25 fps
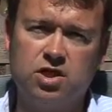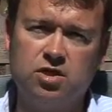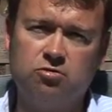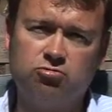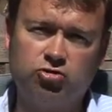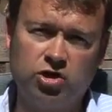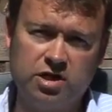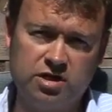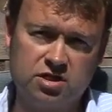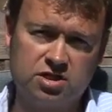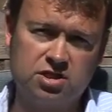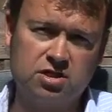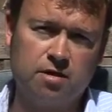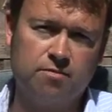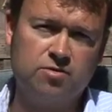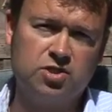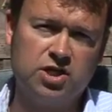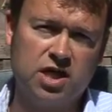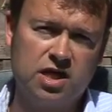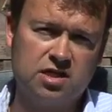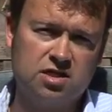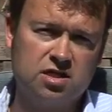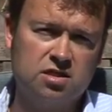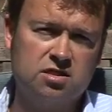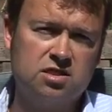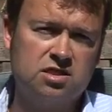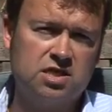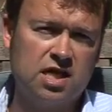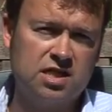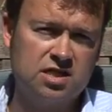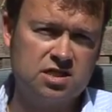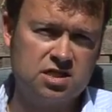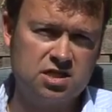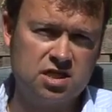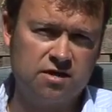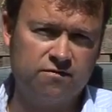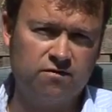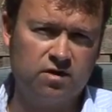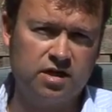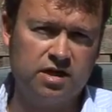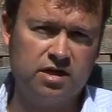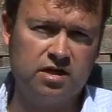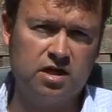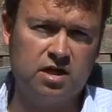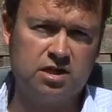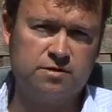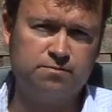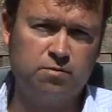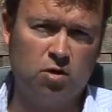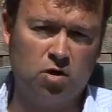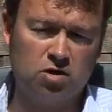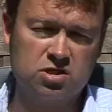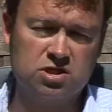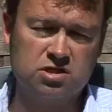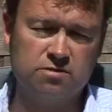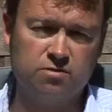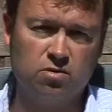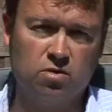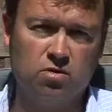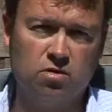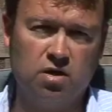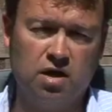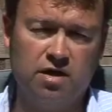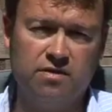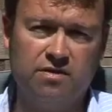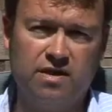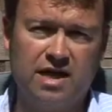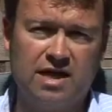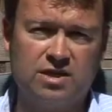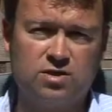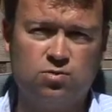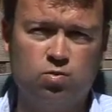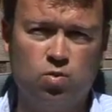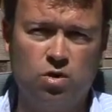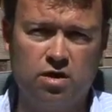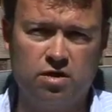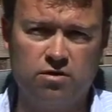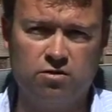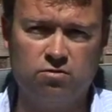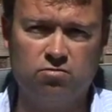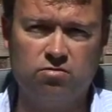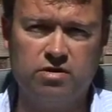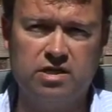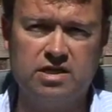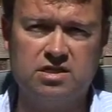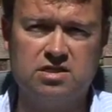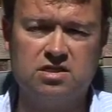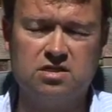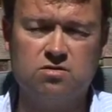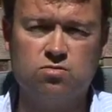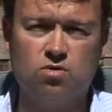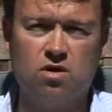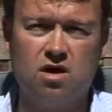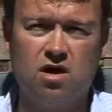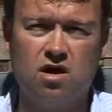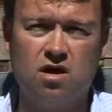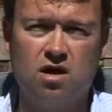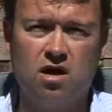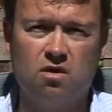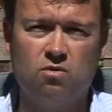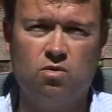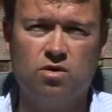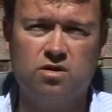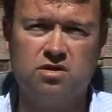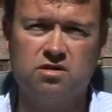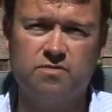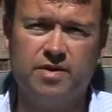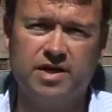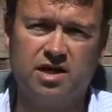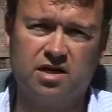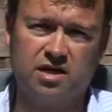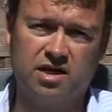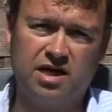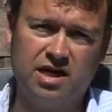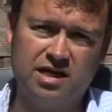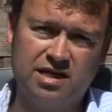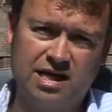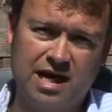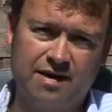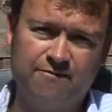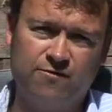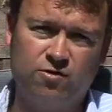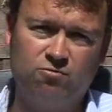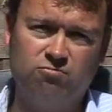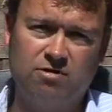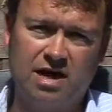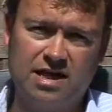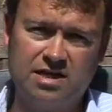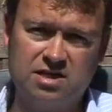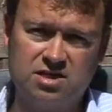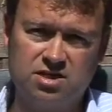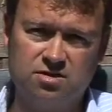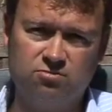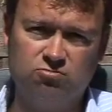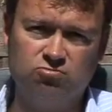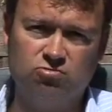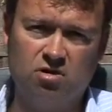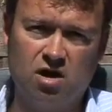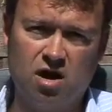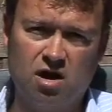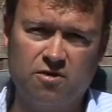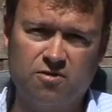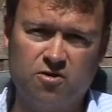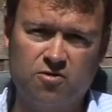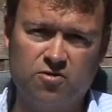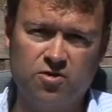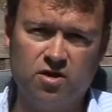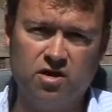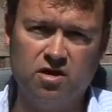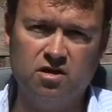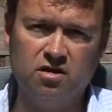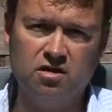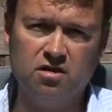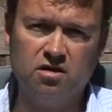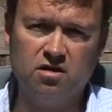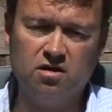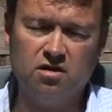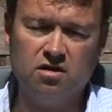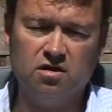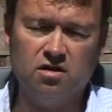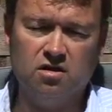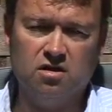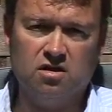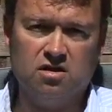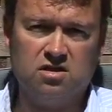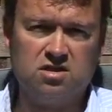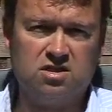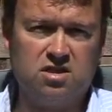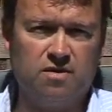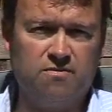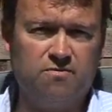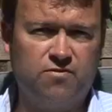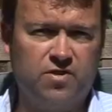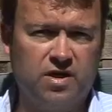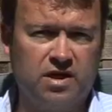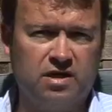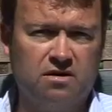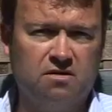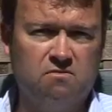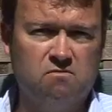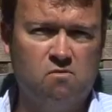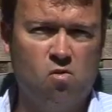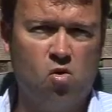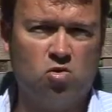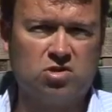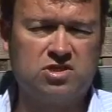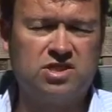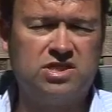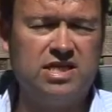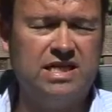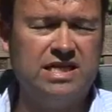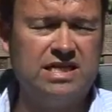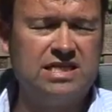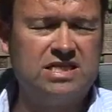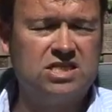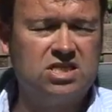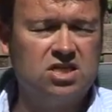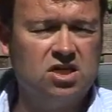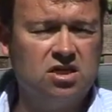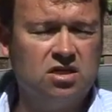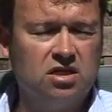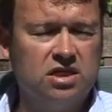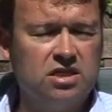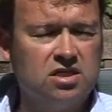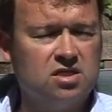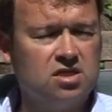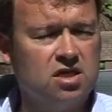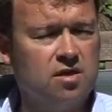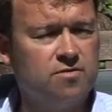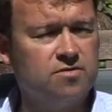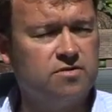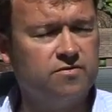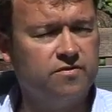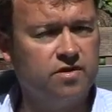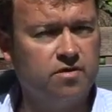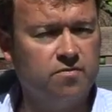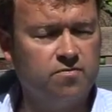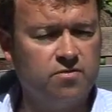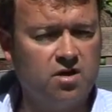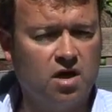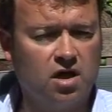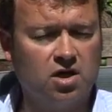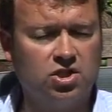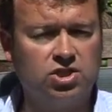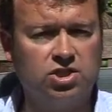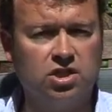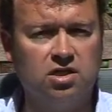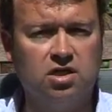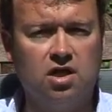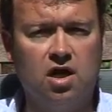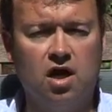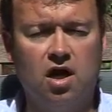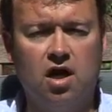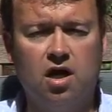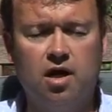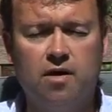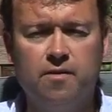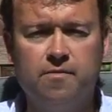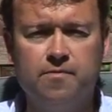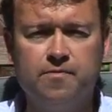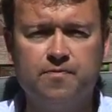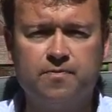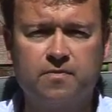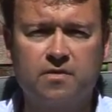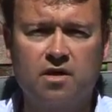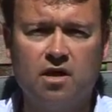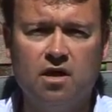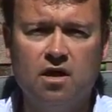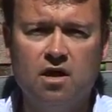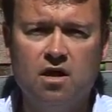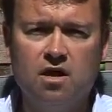treat the subject as sensitively as possible, and that's one of the reasons why I wanted to make it a kidnap for ransom rather than something more sinister in terms of an abduction. And